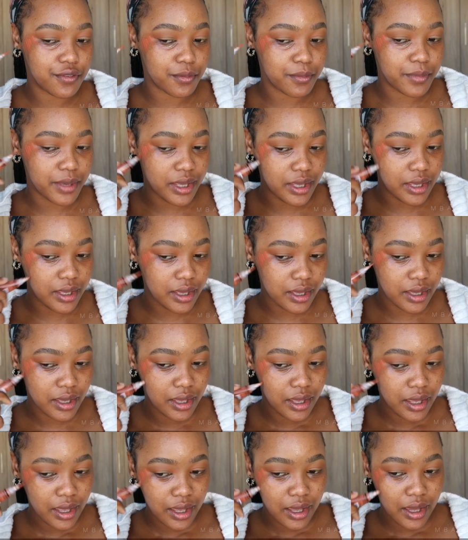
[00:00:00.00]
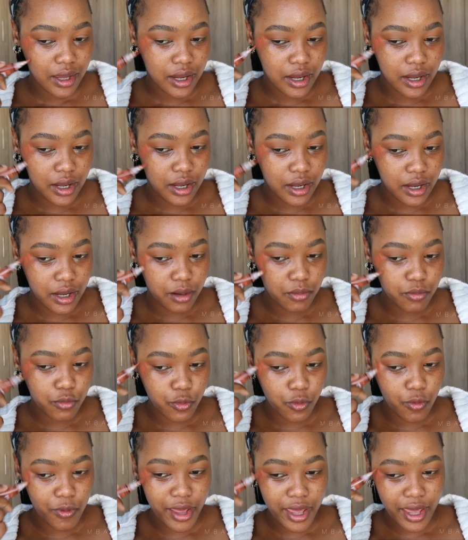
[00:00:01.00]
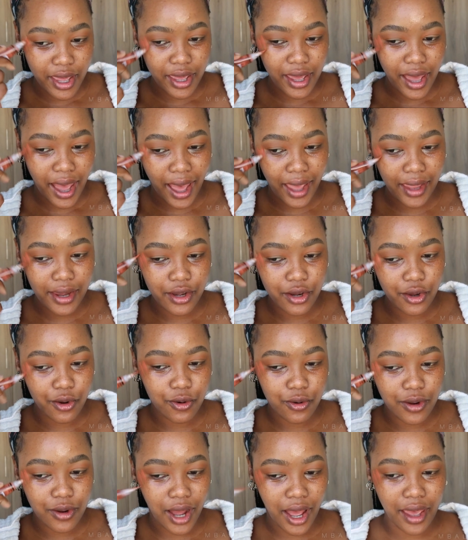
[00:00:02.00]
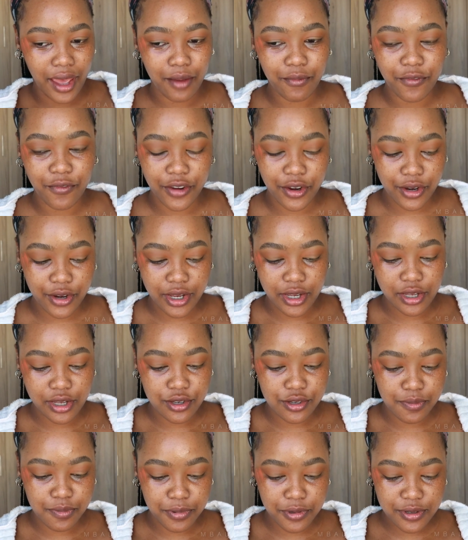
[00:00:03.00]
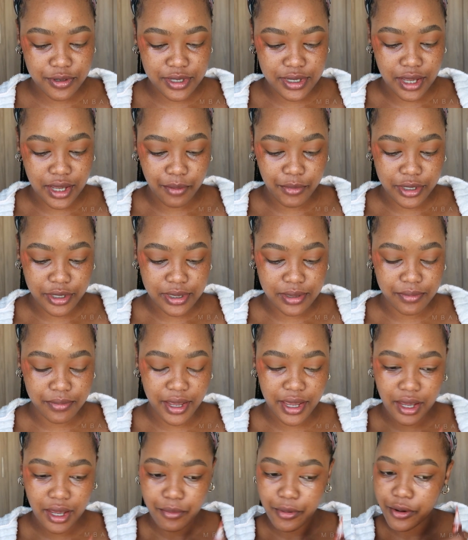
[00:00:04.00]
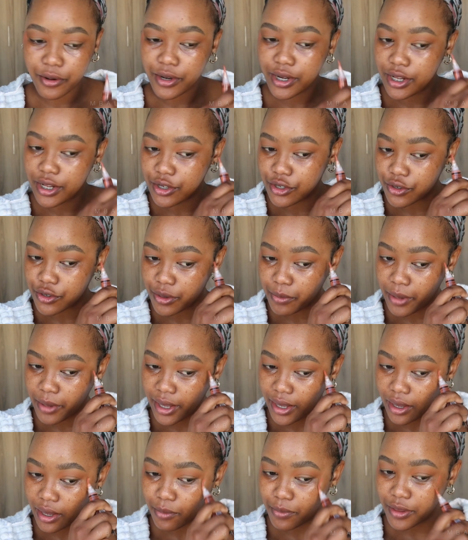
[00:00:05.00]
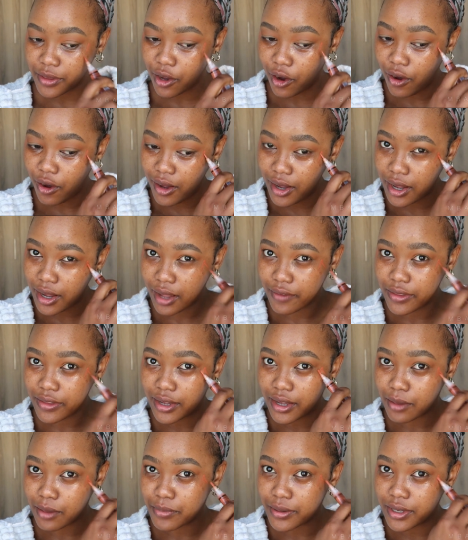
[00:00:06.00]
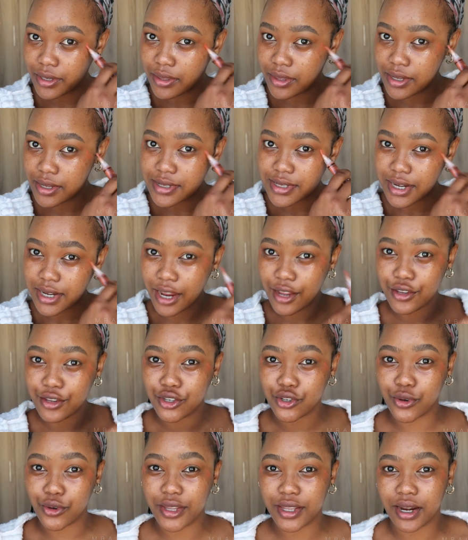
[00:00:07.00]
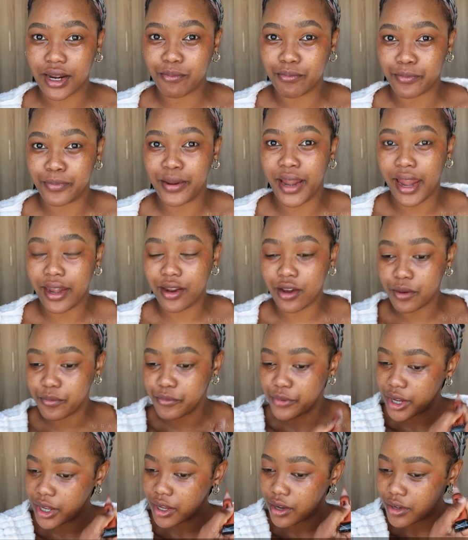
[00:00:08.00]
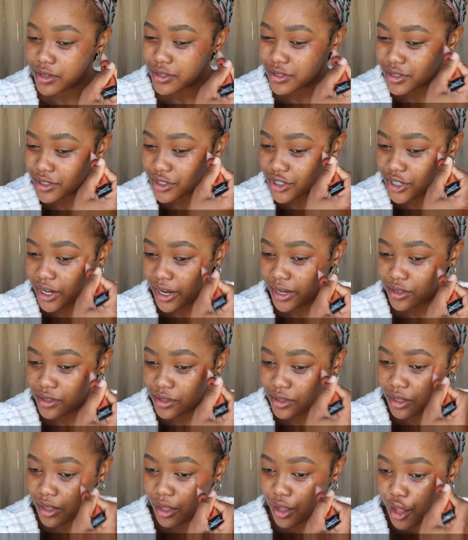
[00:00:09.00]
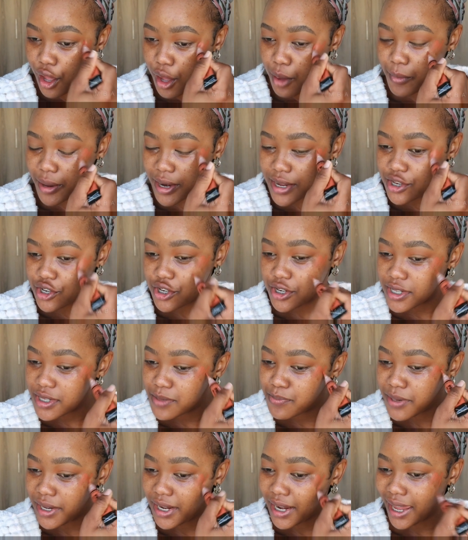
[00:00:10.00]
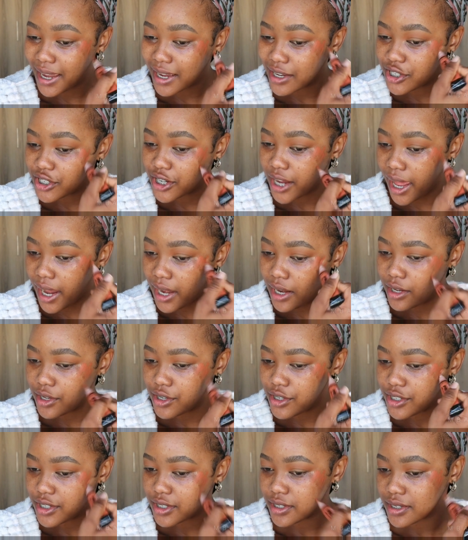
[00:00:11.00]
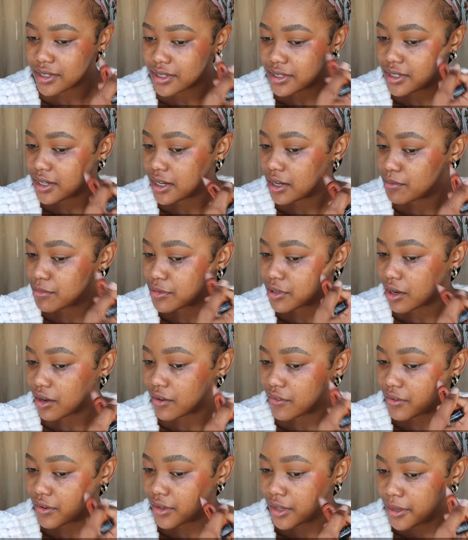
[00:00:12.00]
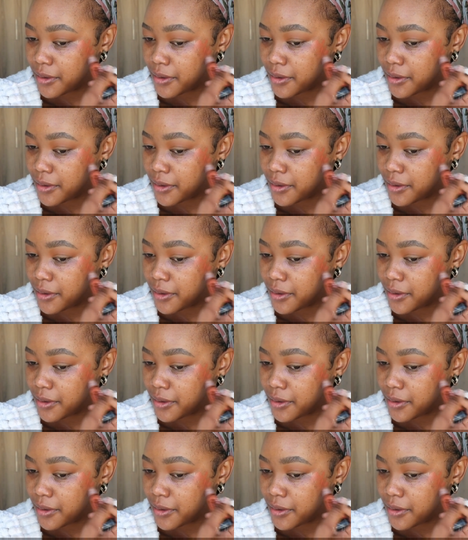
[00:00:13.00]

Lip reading: for me, where I know I am very into beauty. I'm into makeup. I really enjoy makeup. There are other couple of things that I enjoy that I'm planning on bringing onto the channel. But it's just been like a challenge in terms of,